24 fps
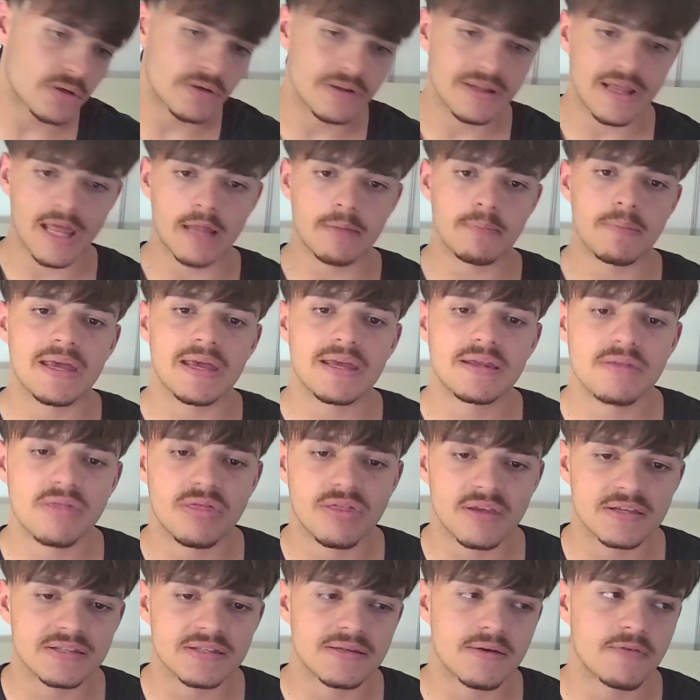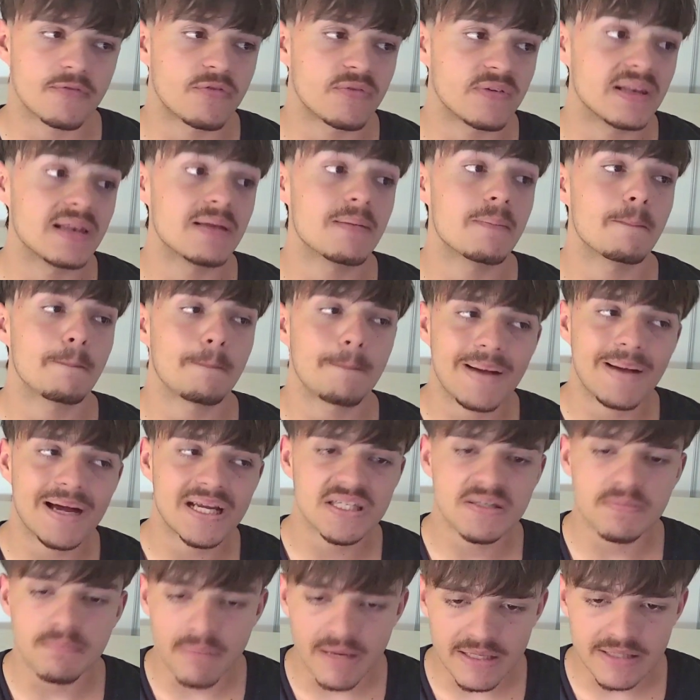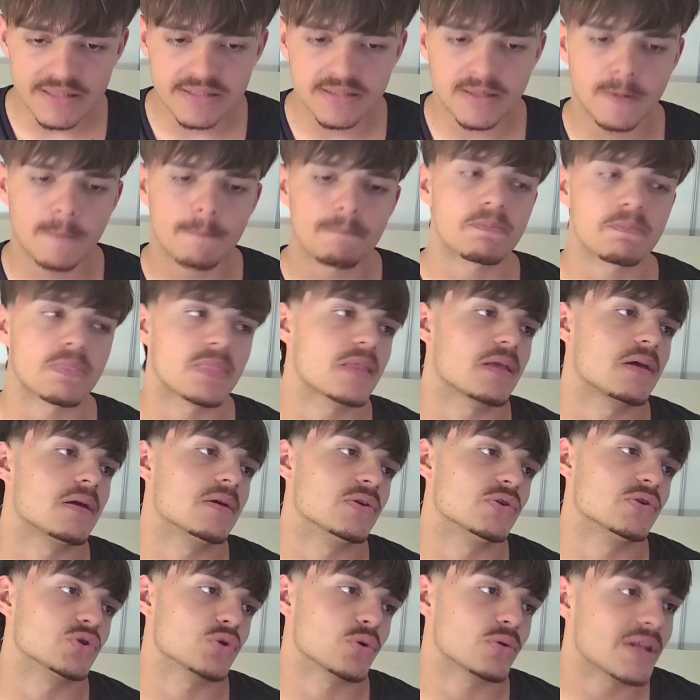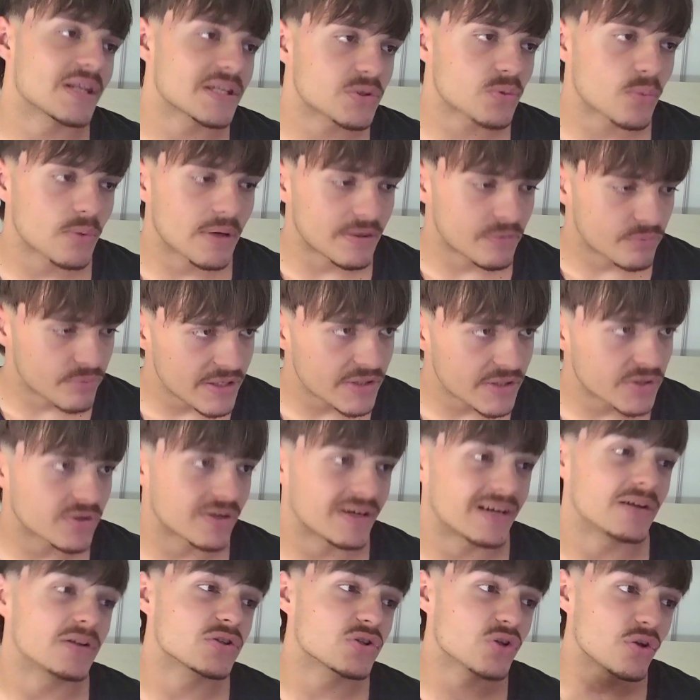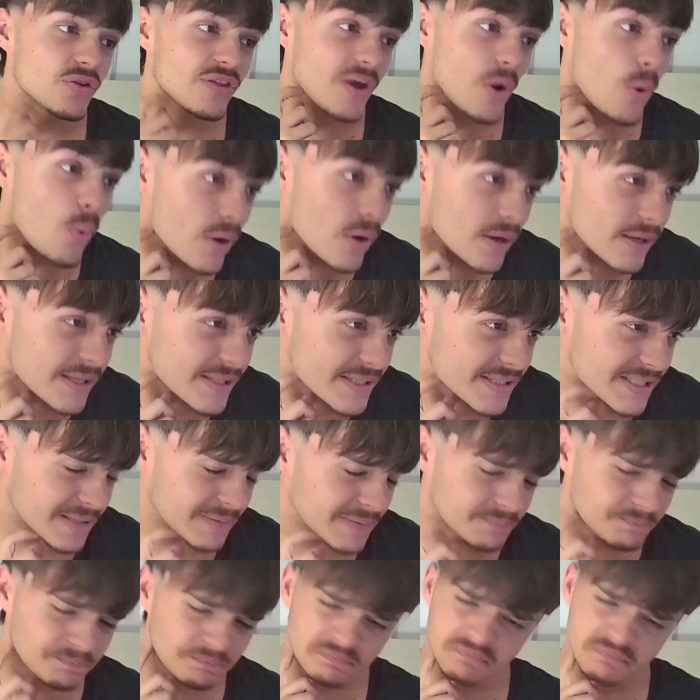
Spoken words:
that makes things feel much better. So that's one reason. And also the quality.